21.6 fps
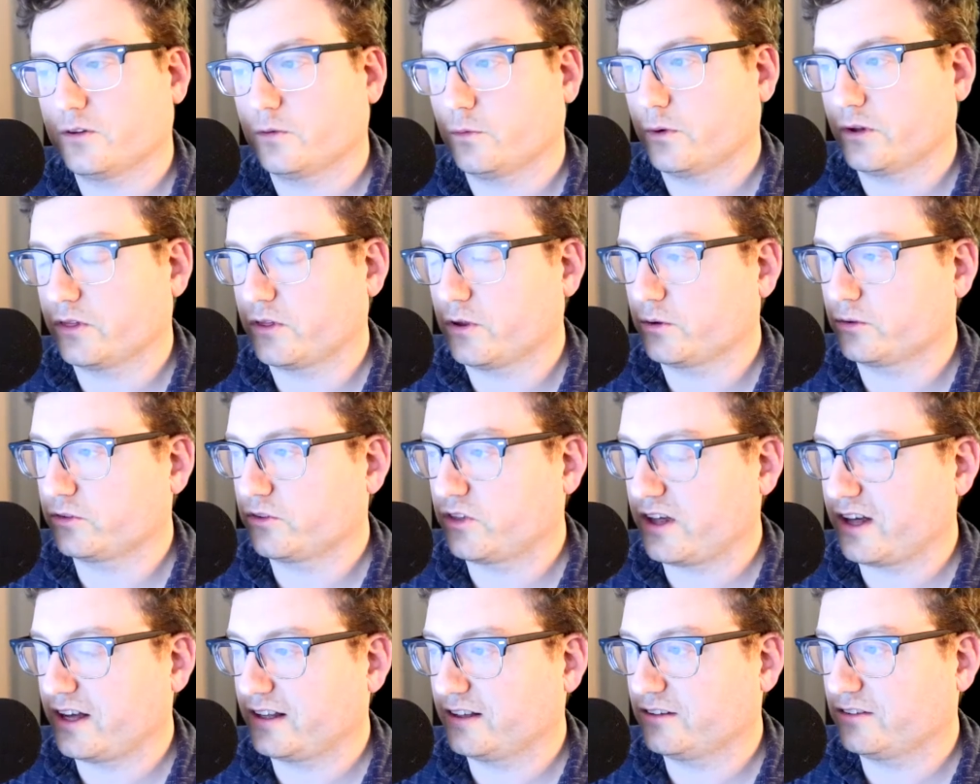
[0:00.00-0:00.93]
with those
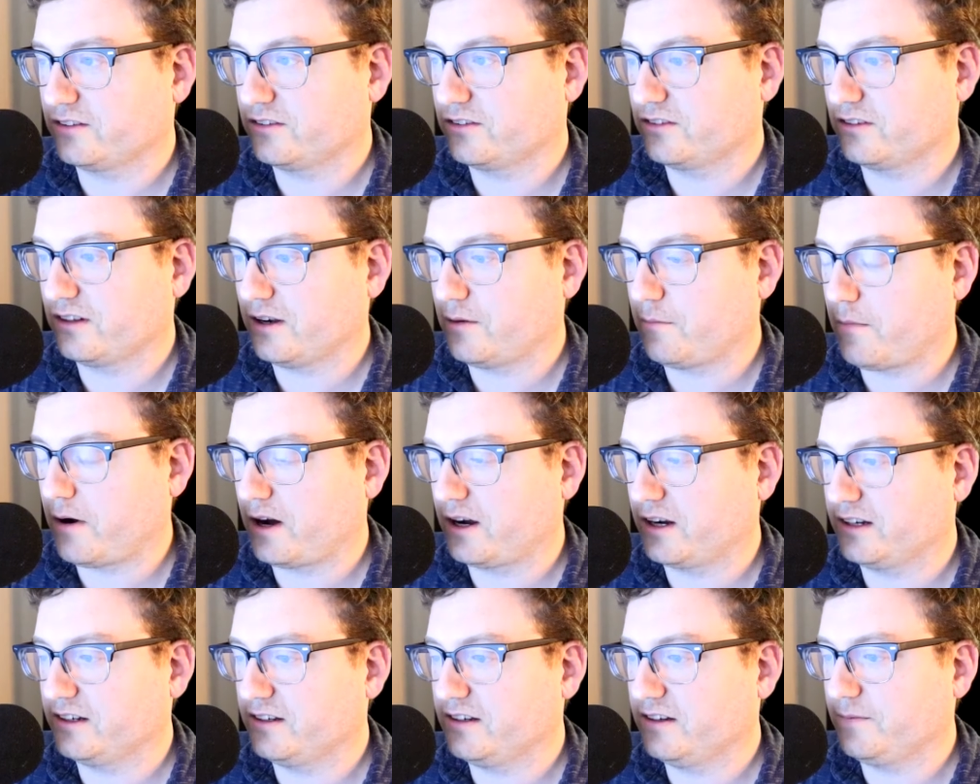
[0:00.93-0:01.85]
things in
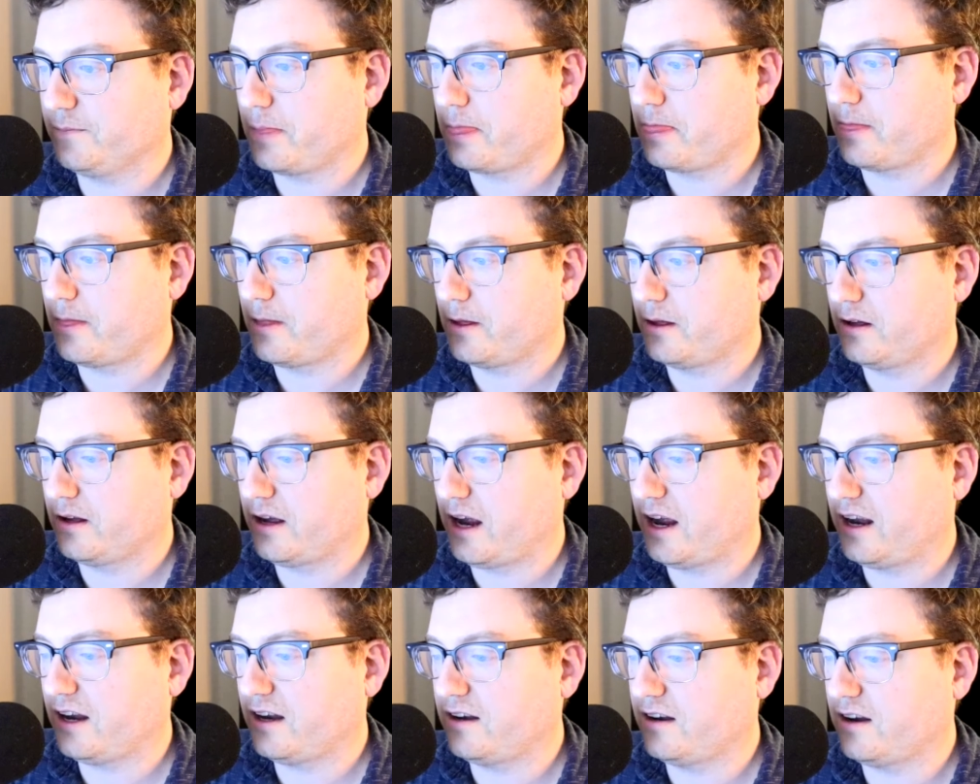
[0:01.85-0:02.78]
mind.
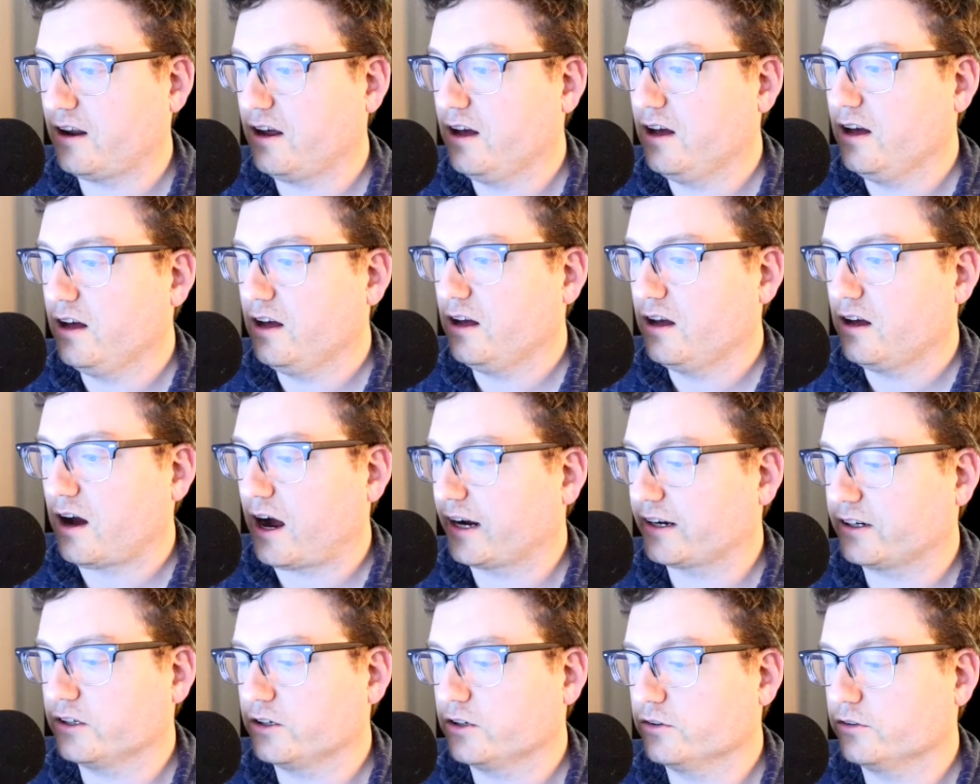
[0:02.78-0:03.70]
And I
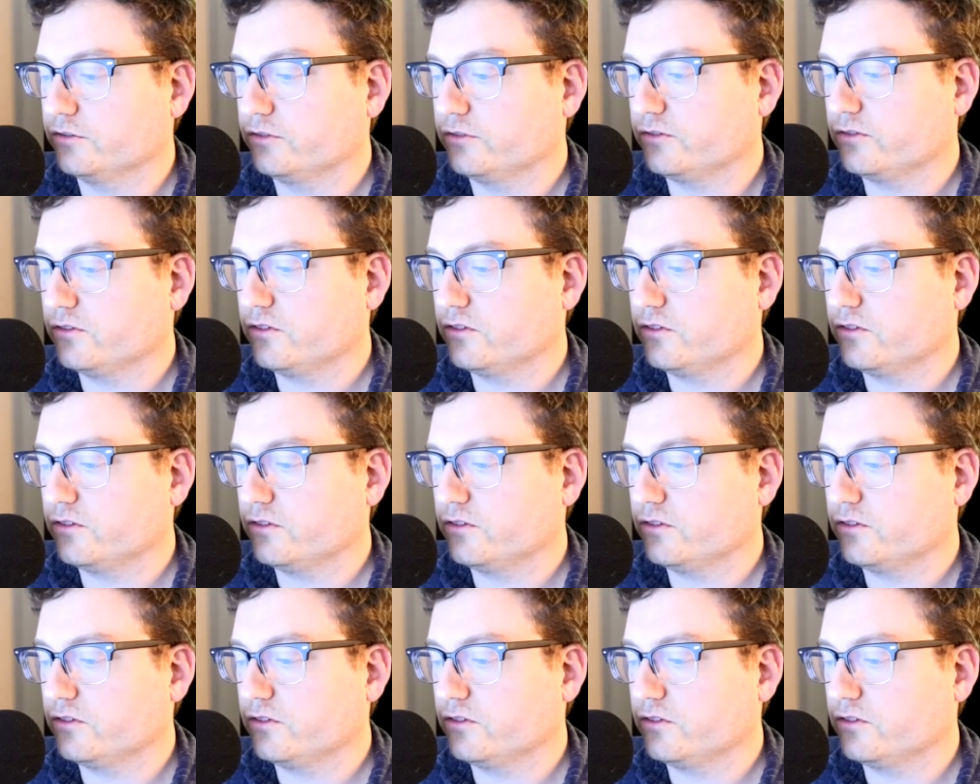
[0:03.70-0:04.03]
could have,